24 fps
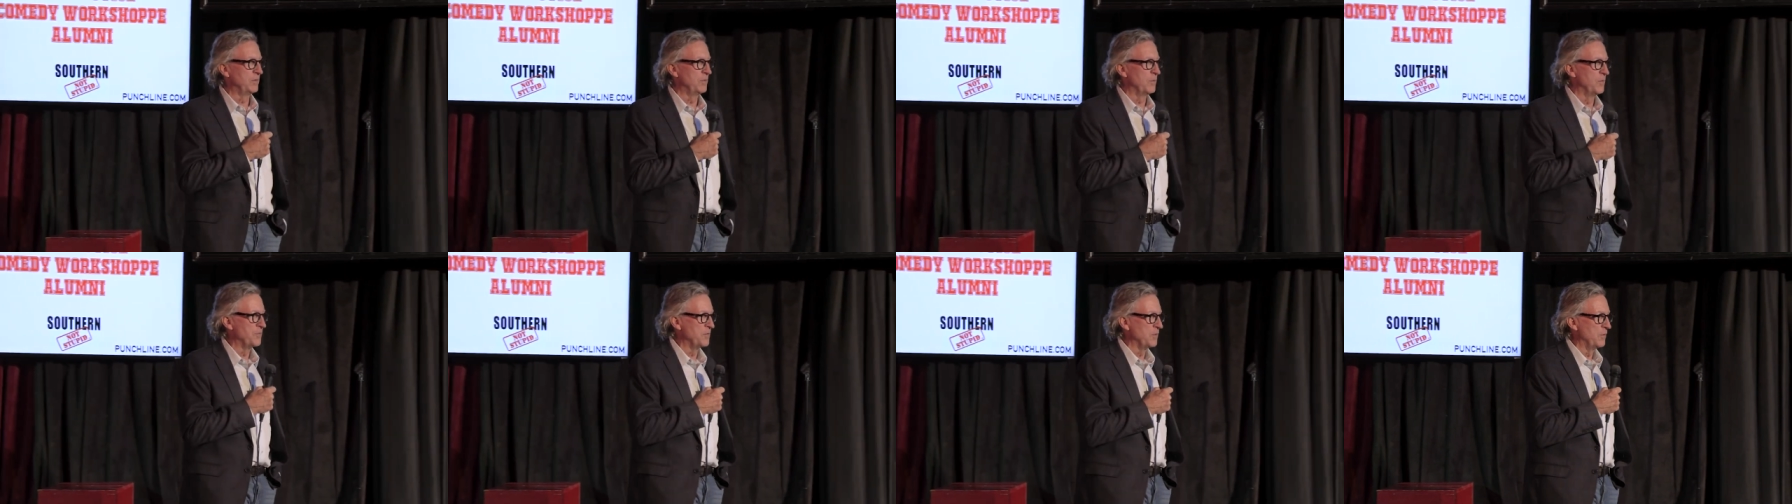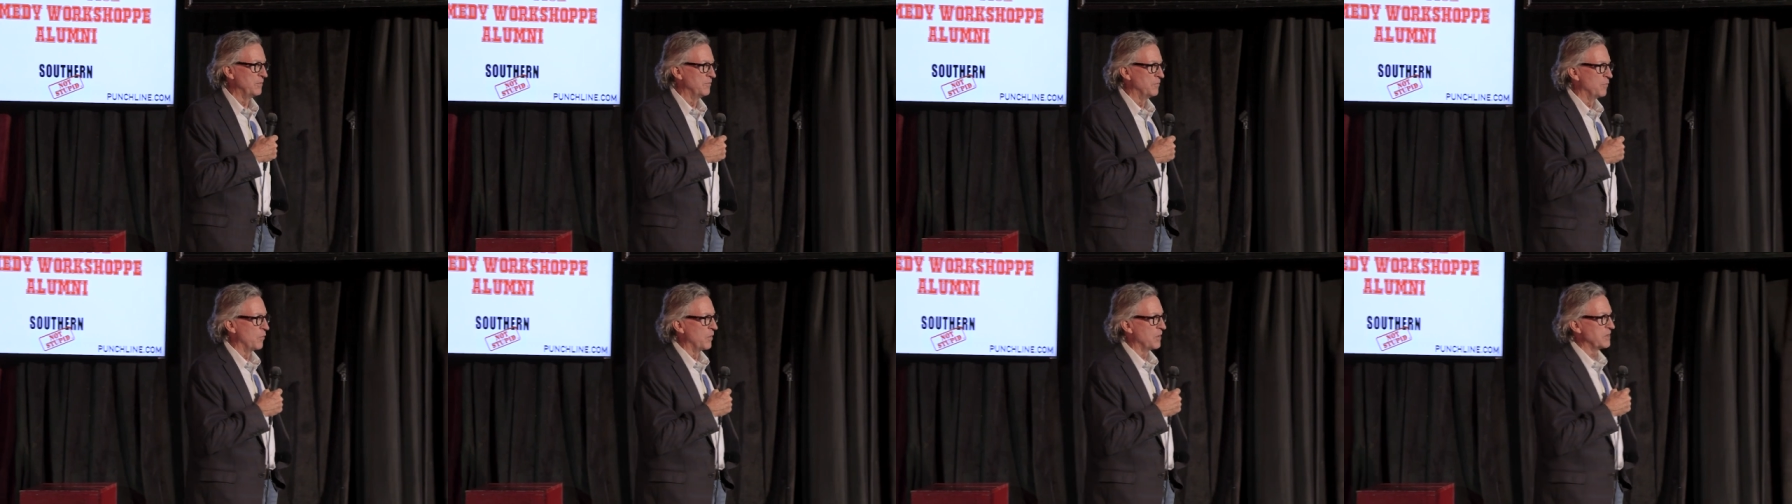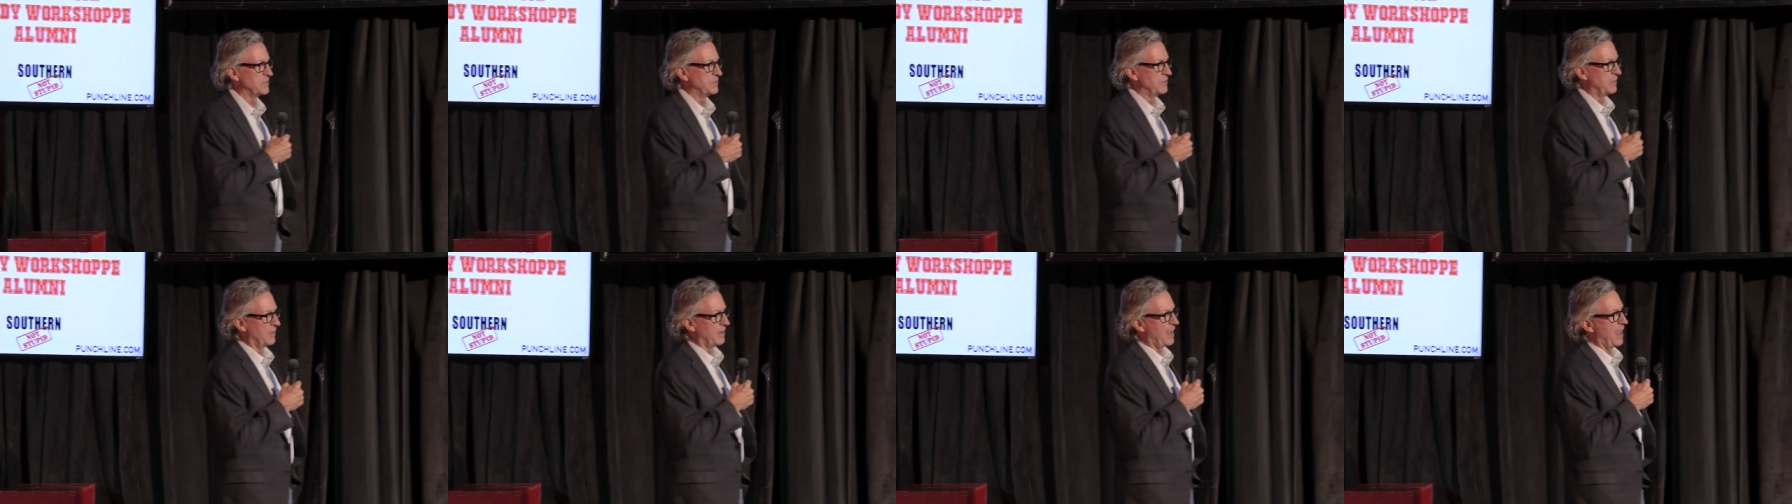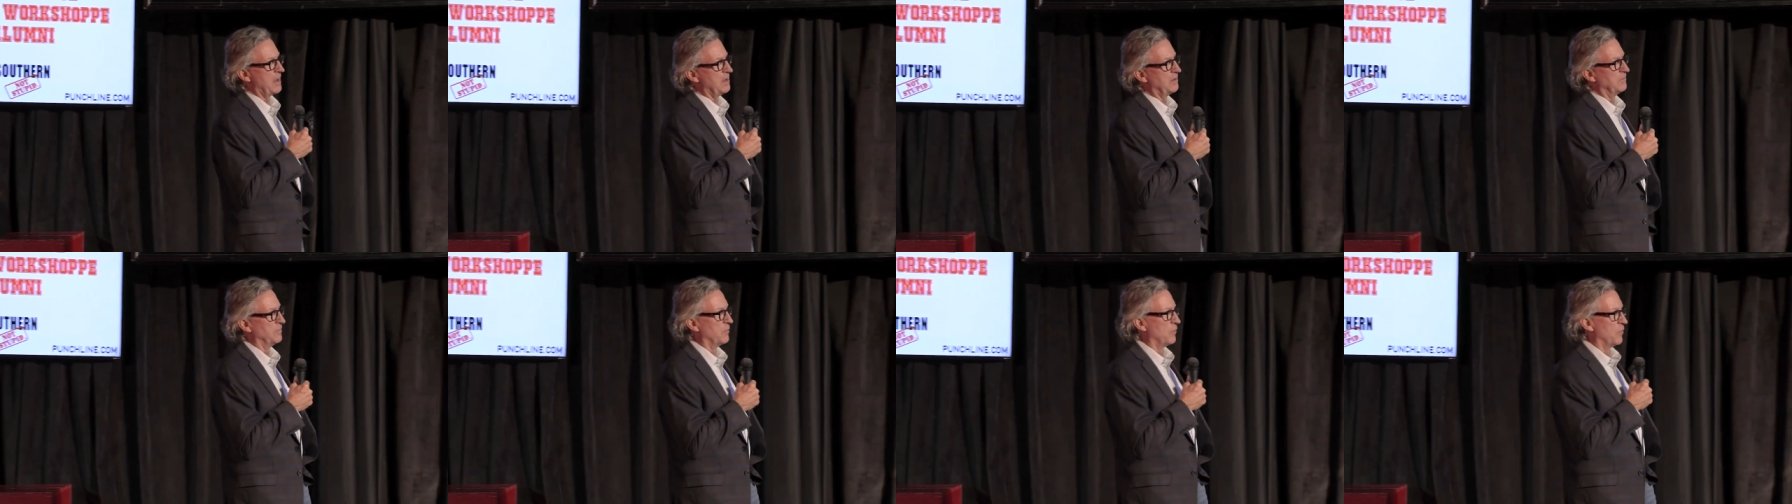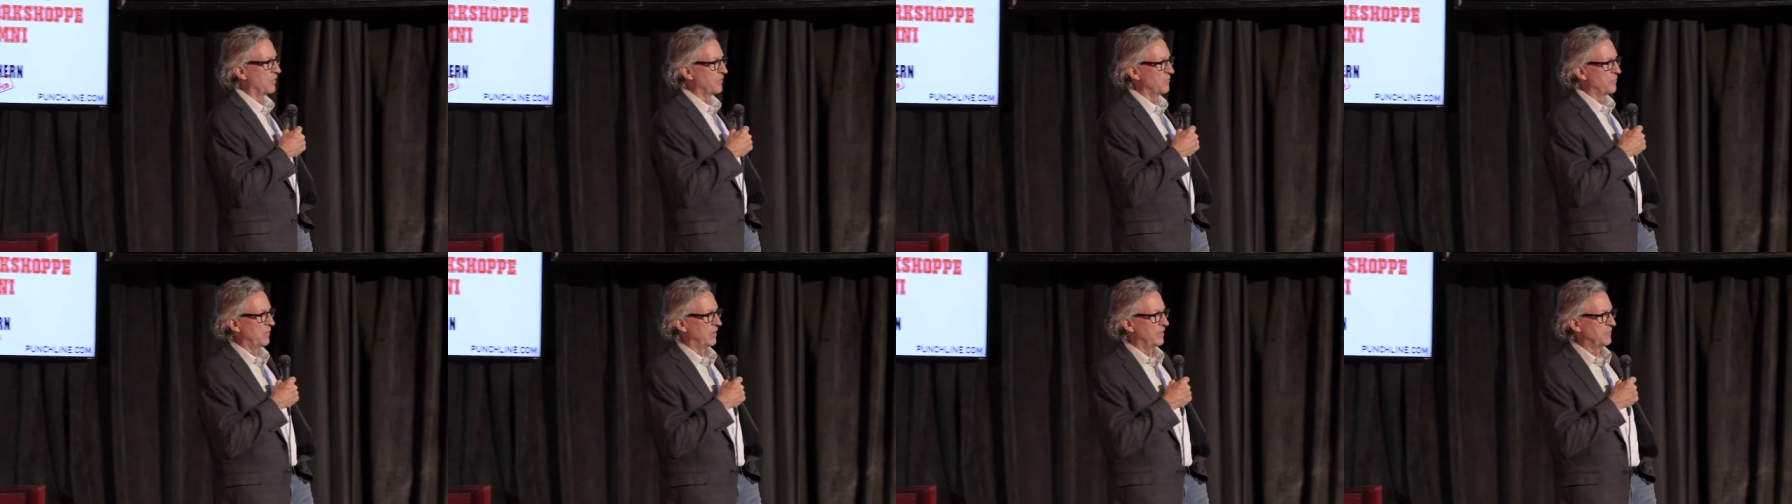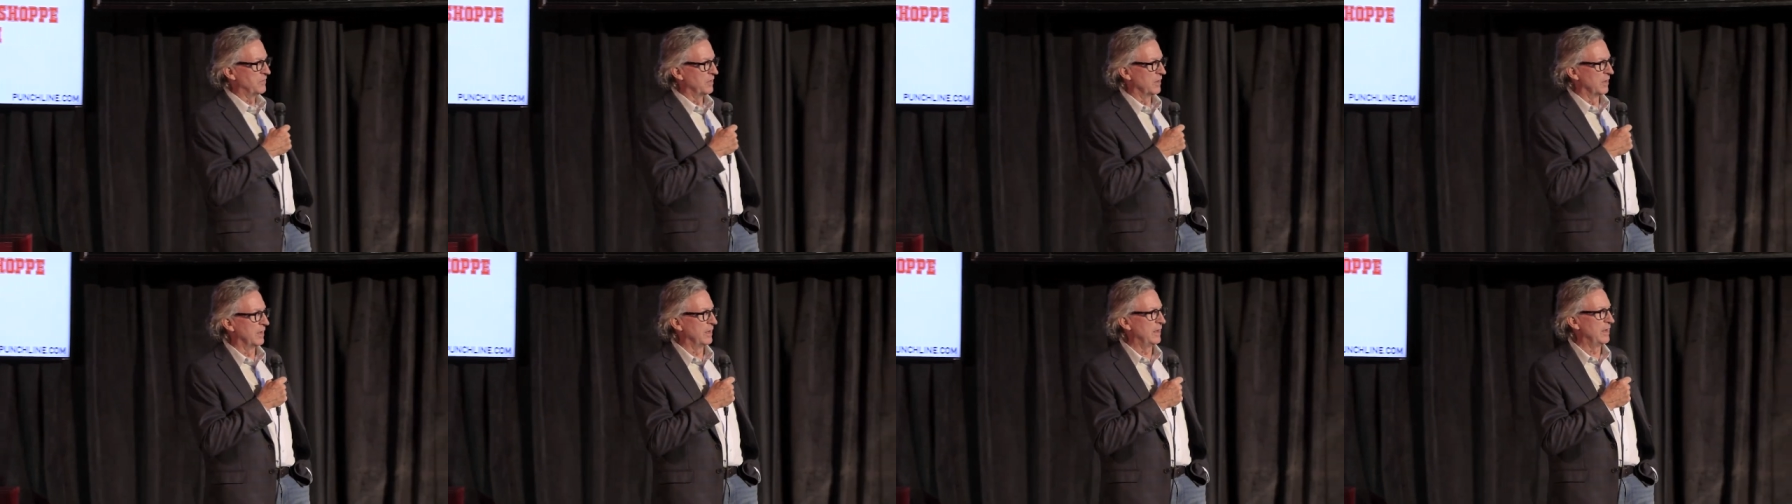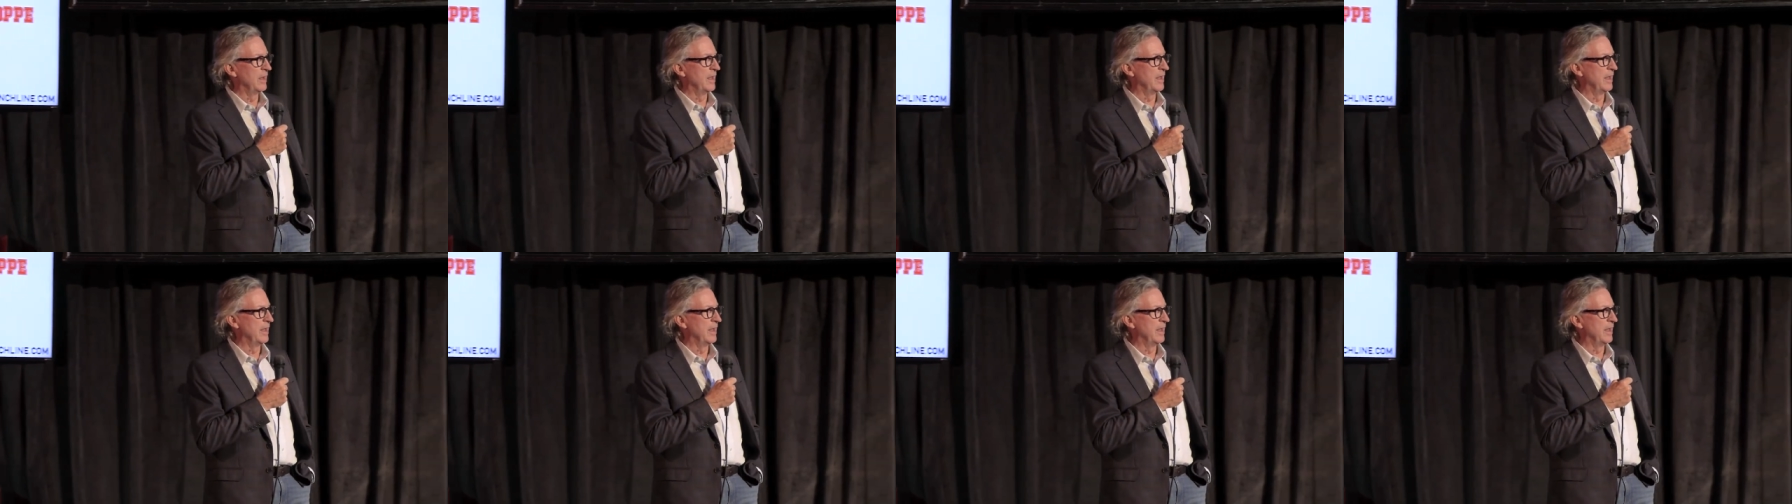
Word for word: went through divorce, got divorced recently,